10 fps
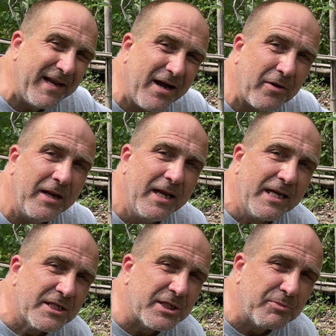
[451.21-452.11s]
out
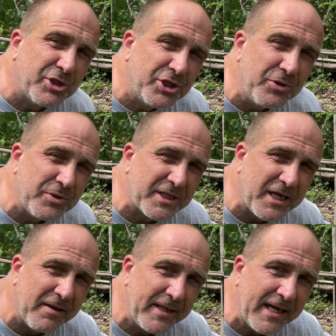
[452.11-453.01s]
some shoots
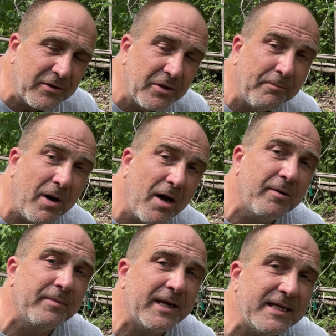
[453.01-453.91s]
coming out the
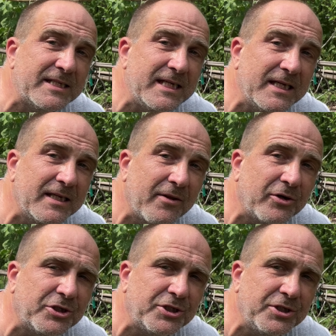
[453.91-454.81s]
bottom, and I see
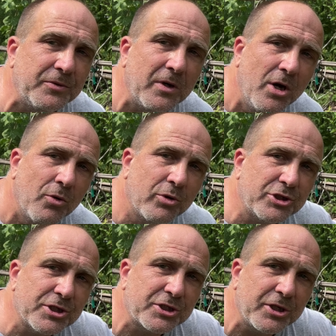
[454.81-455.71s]
another shoot. We're
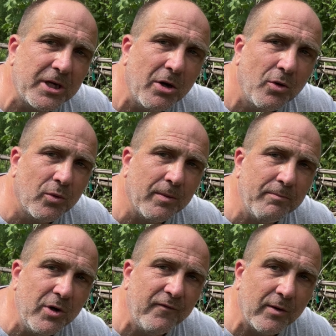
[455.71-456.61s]
just gonna
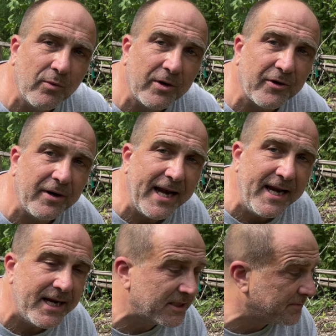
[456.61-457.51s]
remove it with our
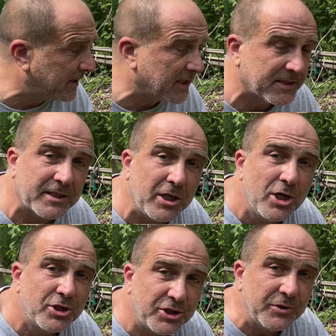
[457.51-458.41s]
hands because the
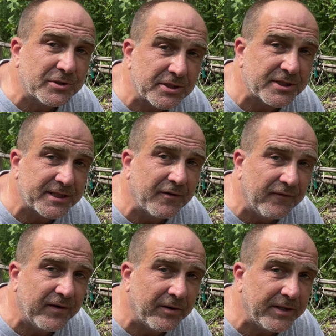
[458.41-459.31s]
shoots are still
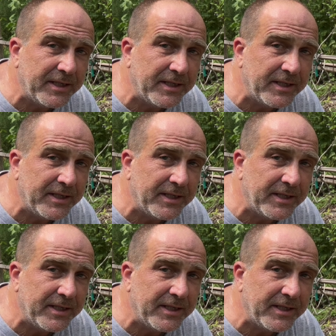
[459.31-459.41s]
very